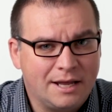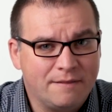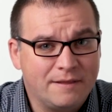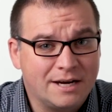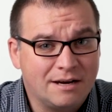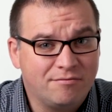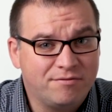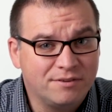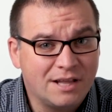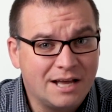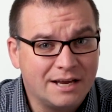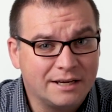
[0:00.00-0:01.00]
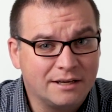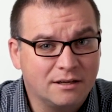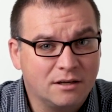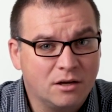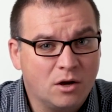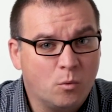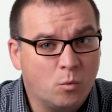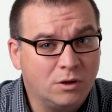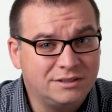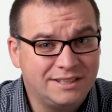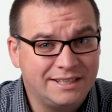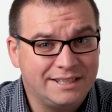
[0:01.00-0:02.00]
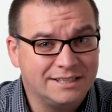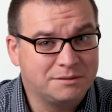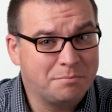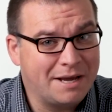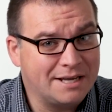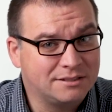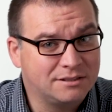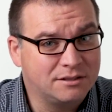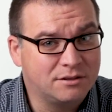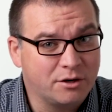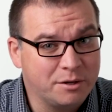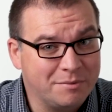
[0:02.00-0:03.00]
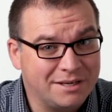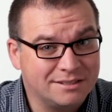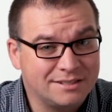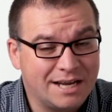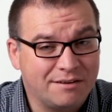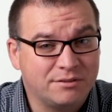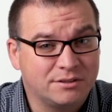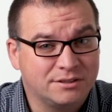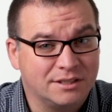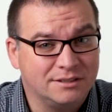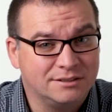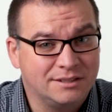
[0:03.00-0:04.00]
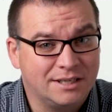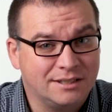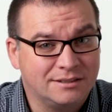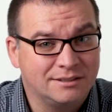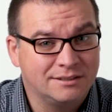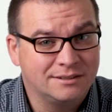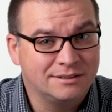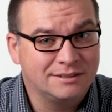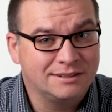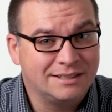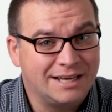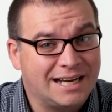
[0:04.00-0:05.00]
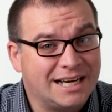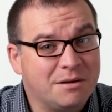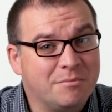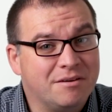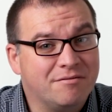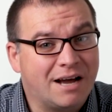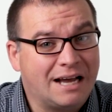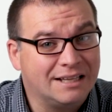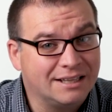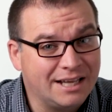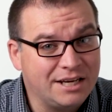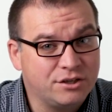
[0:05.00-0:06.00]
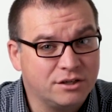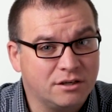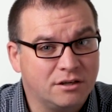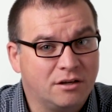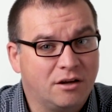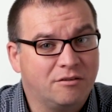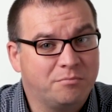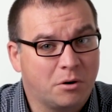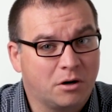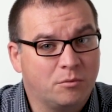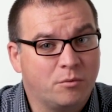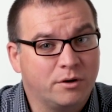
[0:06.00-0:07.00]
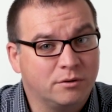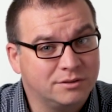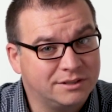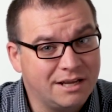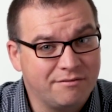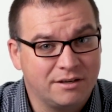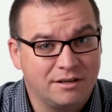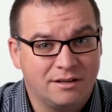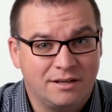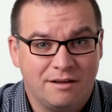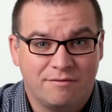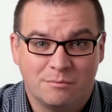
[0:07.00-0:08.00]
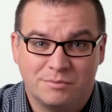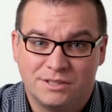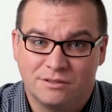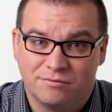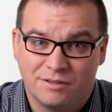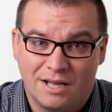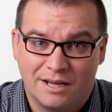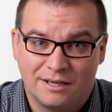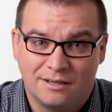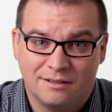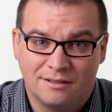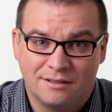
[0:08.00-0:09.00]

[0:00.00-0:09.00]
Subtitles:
and then I'm flying, once it gets past the 30 minutes after sunset, I am in violation of Part 107 if I'm still flying.